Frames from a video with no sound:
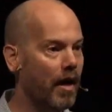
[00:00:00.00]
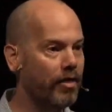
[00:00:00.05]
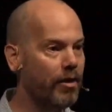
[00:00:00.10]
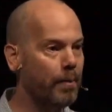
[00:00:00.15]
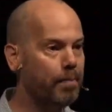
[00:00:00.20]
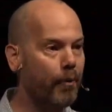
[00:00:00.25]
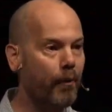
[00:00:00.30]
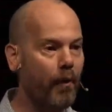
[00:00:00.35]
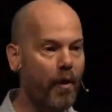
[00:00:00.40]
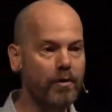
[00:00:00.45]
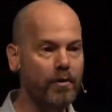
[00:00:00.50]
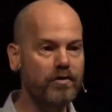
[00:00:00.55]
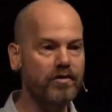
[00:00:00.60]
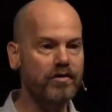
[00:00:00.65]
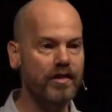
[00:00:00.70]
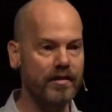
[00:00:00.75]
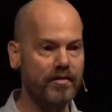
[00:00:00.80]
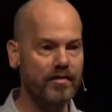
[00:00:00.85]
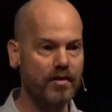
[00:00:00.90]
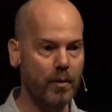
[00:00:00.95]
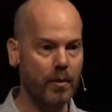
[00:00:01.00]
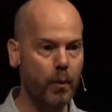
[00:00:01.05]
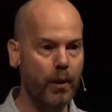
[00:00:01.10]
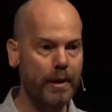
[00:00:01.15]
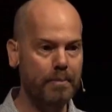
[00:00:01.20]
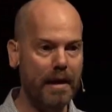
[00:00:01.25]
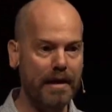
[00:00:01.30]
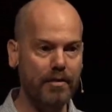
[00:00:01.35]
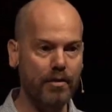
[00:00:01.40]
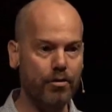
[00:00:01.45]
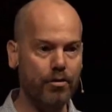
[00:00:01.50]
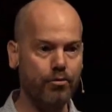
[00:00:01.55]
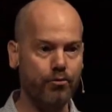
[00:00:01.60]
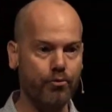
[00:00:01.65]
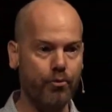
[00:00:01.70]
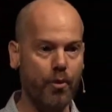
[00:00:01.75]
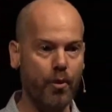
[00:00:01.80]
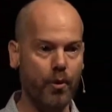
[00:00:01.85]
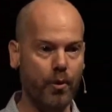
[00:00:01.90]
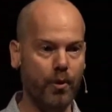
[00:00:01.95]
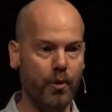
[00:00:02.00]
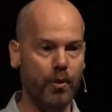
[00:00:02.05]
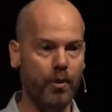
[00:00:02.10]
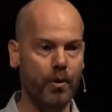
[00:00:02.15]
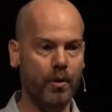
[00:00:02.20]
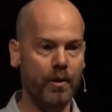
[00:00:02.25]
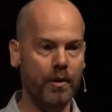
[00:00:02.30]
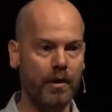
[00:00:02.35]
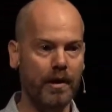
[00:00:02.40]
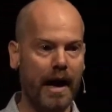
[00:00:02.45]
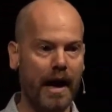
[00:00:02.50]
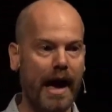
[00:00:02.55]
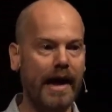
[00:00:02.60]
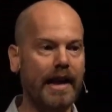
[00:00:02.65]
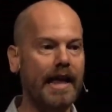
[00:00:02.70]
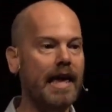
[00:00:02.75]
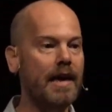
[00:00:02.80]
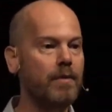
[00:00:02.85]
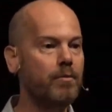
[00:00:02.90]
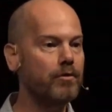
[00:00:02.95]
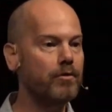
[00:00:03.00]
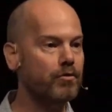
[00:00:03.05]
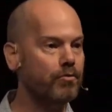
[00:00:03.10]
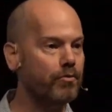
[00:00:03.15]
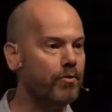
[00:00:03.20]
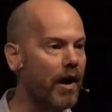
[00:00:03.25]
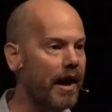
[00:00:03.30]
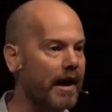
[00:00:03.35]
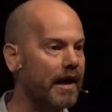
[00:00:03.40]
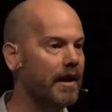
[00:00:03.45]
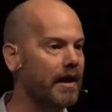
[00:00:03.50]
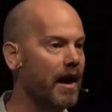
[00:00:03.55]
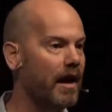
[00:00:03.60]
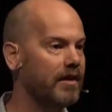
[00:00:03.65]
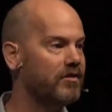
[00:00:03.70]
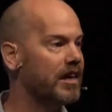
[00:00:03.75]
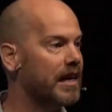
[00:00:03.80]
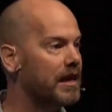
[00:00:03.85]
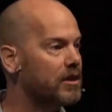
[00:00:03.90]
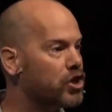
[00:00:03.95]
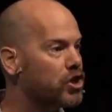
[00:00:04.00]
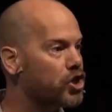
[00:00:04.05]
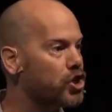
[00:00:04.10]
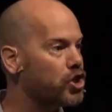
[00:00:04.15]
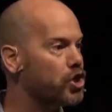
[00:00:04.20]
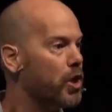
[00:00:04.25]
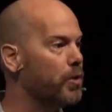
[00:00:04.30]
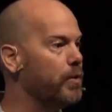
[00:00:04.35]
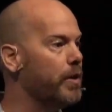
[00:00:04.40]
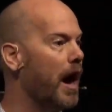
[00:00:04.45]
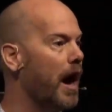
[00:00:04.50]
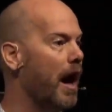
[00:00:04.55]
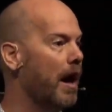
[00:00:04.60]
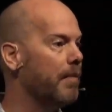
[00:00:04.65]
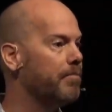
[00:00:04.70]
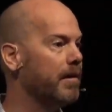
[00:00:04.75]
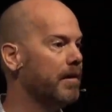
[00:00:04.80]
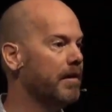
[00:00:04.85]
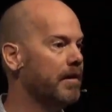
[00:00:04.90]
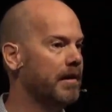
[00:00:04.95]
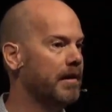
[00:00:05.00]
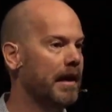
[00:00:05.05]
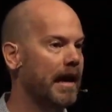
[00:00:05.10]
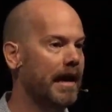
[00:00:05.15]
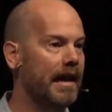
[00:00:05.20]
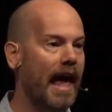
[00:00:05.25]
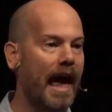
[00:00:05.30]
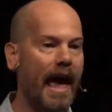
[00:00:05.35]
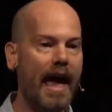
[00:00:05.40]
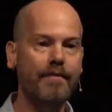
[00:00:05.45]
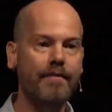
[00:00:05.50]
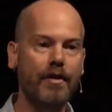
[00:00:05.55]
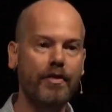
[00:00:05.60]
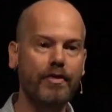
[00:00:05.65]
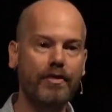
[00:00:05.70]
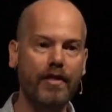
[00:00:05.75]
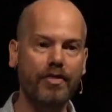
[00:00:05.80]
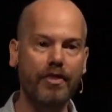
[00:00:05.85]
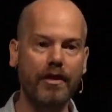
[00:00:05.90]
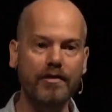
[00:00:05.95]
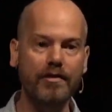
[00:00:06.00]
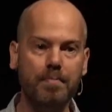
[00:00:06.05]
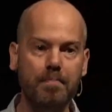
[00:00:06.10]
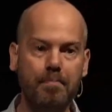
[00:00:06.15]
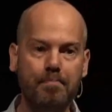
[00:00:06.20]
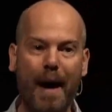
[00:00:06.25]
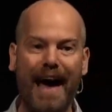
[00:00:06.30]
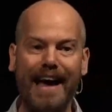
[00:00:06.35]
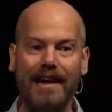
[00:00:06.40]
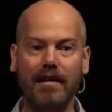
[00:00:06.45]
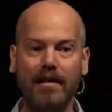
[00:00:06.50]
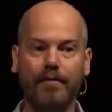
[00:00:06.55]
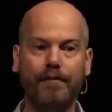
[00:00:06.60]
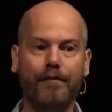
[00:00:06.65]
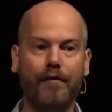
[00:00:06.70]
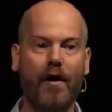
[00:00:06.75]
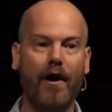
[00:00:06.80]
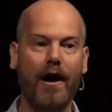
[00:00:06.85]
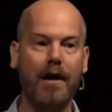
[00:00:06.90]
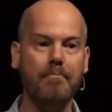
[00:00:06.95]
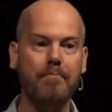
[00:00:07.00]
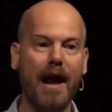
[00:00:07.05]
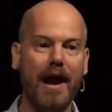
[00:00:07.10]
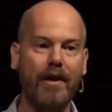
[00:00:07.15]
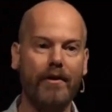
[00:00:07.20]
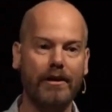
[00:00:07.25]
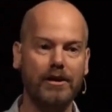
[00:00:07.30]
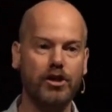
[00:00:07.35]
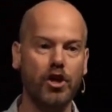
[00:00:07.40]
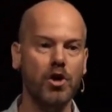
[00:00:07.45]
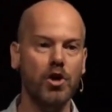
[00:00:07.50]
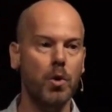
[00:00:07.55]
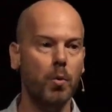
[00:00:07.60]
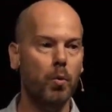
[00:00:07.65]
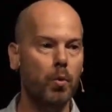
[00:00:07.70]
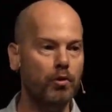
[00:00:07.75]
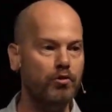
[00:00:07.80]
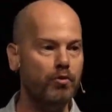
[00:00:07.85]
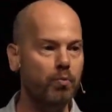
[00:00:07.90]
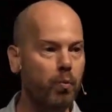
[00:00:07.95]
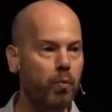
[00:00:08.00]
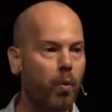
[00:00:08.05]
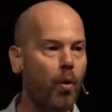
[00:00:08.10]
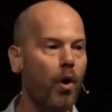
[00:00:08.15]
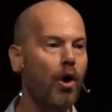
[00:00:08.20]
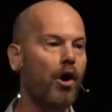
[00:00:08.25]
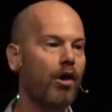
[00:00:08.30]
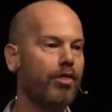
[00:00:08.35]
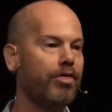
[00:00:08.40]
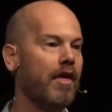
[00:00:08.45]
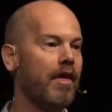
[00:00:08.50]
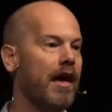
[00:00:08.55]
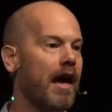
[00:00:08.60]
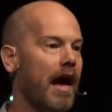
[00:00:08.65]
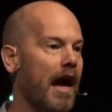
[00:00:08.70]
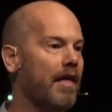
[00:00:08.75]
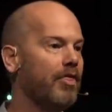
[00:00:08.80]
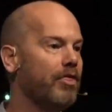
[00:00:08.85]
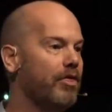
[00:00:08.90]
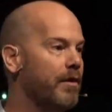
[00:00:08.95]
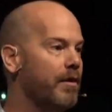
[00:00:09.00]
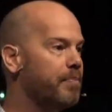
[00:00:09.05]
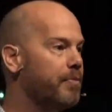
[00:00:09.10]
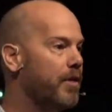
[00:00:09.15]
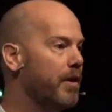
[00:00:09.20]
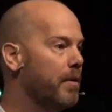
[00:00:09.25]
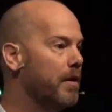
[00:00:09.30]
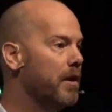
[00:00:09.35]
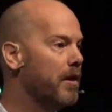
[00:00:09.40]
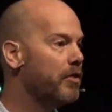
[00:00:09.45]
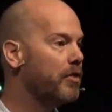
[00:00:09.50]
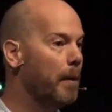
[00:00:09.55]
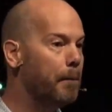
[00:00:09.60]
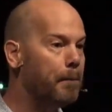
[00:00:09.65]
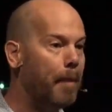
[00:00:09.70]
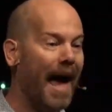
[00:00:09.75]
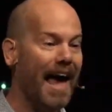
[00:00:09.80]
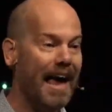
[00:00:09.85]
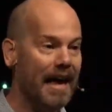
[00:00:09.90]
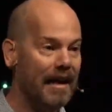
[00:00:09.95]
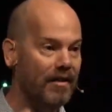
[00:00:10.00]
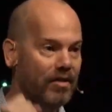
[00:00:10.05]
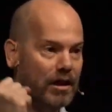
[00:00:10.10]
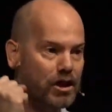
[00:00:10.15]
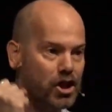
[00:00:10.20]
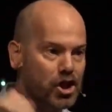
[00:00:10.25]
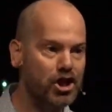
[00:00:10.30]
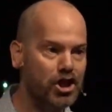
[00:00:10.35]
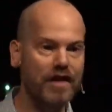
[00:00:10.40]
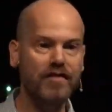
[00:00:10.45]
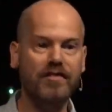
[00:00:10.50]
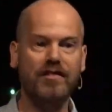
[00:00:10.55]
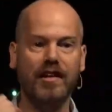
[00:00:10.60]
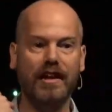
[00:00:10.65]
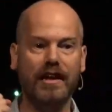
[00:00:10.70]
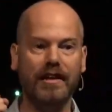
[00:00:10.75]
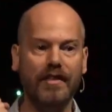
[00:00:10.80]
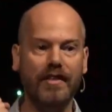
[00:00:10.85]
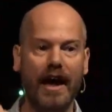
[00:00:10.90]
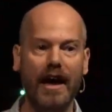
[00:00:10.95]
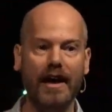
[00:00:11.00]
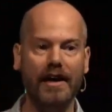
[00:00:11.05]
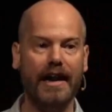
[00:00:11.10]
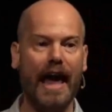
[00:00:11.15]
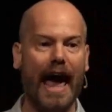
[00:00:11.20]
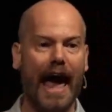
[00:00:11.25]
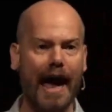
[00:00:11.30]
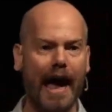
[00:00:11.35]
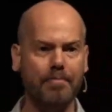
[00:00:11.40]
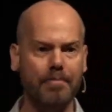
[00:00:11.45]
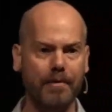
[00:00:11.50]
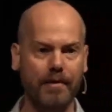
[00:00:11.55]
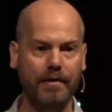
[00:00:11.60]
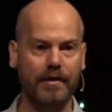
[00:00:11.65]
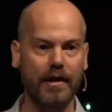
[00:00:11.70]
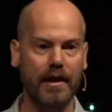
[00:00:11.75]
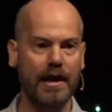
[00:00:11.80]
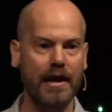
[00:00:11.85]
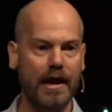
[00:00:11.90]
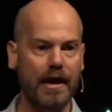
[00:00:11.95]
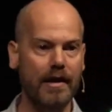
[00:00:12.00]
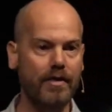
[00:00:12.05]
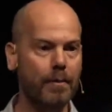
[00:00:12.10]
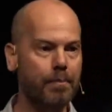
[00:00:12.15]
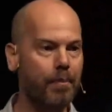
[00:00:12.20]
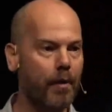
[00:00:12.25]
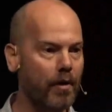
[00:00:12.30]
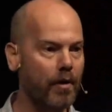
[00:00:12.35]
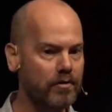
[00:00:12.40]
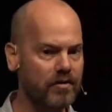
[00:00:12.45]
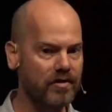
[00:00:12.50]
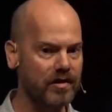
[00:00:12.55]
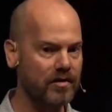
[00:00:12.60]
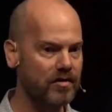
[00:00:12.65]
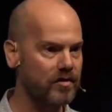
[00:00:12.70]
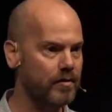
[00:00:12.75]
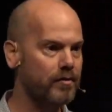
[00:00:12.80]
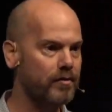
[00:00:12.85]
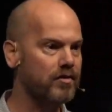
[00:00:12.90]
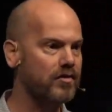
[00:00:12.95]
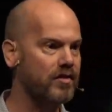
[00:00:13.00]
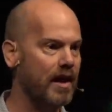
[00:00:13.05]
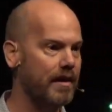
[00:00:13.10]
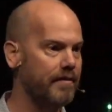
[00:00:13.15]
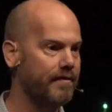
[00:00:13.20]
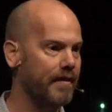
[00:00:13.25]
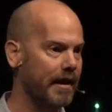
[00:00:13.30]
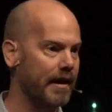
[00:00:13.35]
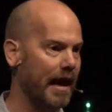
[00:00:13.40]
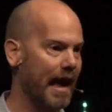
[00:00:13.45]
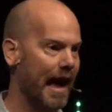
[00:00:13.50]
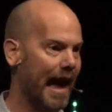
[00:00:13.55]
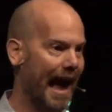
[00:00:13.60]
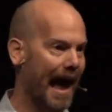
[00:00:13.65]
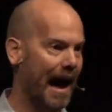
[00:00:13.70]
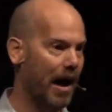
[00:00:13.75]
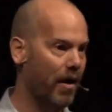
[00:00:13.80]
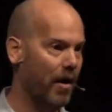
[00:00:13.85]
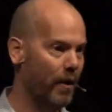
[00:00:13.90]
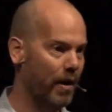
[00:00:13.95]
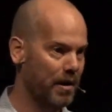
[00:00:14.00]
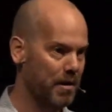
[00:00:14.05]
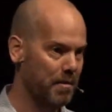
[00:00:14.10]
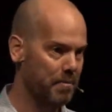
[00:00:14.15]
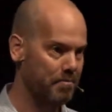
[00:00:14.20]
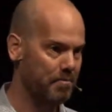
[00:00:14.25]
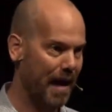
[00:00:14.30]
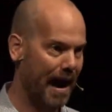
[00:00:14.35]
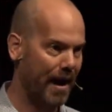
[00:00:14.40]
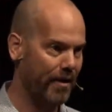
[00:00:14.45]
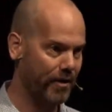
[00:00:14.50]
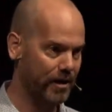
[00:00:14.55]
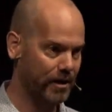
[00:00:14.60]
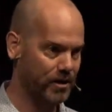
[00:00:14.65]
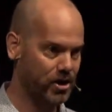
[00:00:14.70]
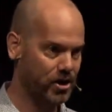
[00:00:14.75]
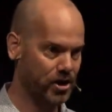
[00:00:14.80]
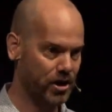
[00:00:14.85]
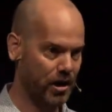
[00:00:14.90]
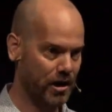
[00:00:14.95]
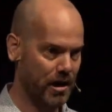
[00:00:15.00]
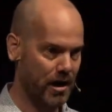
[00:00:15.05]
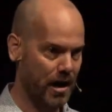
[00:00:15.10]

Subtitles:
the process that we'd been through. And he was recognizing, it showed up in heaven, that this battle for our marriage was worth the pain, the chiseling that had happened in the process of saving our marriage.